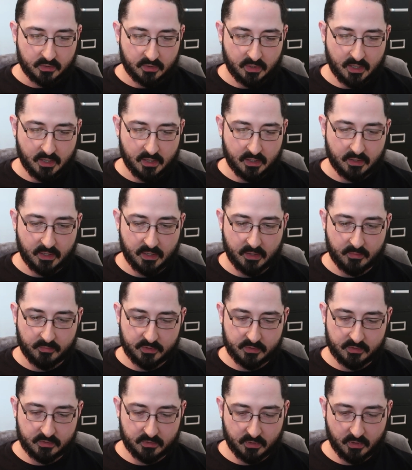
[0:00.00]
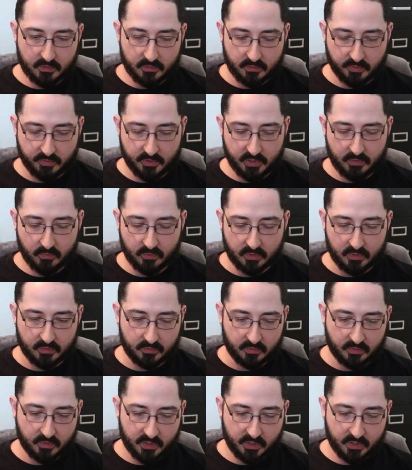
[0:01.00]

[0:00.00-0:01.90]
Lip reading: God damn, this is another thick one.